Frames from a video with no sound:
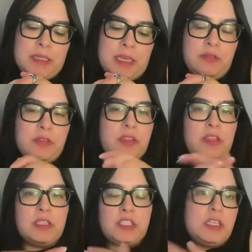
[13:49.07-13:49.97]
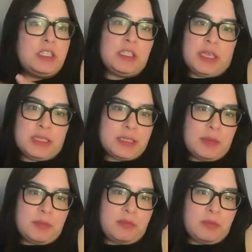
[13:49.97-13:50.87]
is kind of the changing
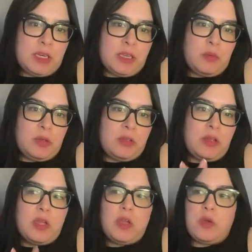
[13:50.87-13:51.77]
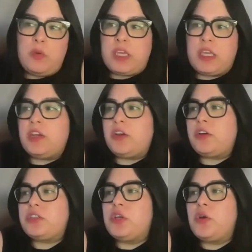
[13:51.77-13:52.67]
landscape of media. We
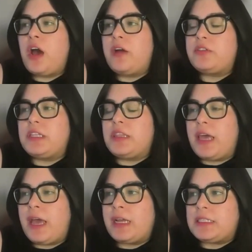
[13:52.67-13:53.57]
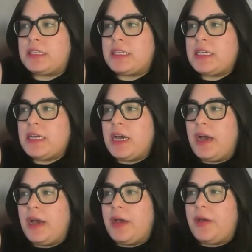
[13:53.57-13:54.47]
hear so often that
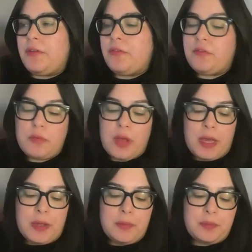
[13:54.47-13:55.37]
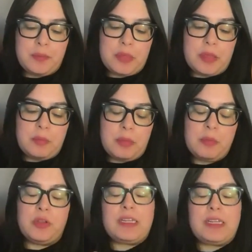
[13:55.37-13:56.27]
uh, uh,
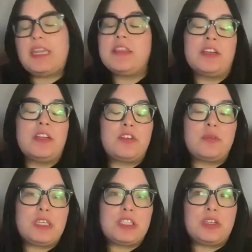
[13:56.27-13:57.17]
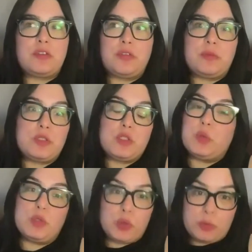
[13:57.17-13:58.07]
people are getting their information from
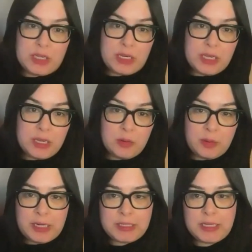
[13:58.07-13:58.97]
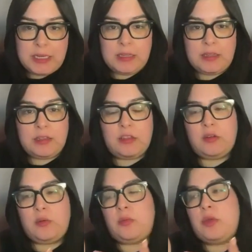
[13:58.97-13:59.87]
social media, right?
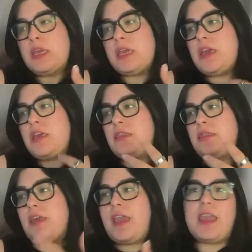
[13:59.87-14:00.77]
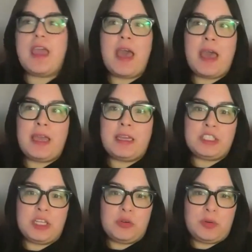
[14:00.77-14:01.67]
And, AI
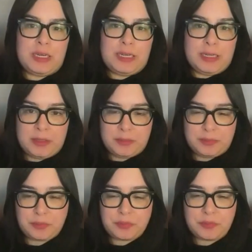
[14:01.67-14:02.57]
generated